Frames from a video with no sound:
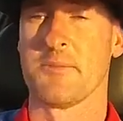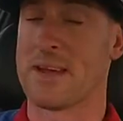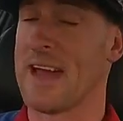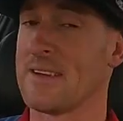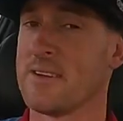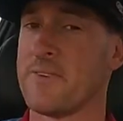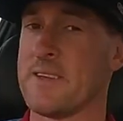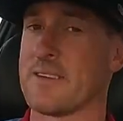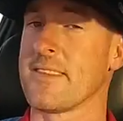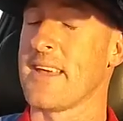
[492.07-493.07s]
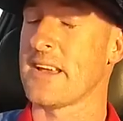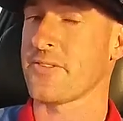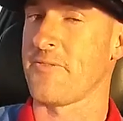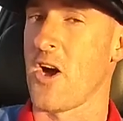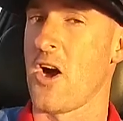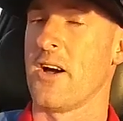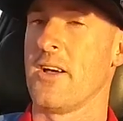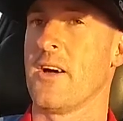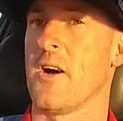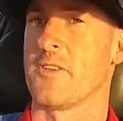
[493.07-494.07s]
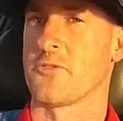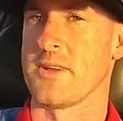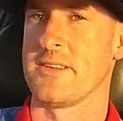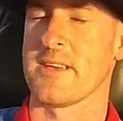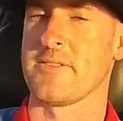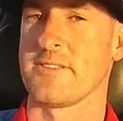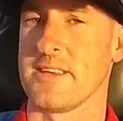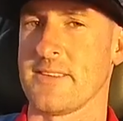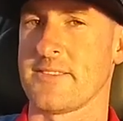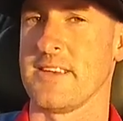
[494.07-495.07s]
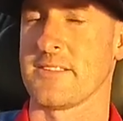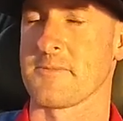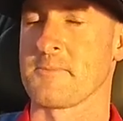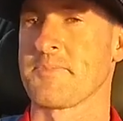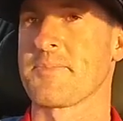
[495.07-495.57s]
But undefeated thus far on the 2017 season.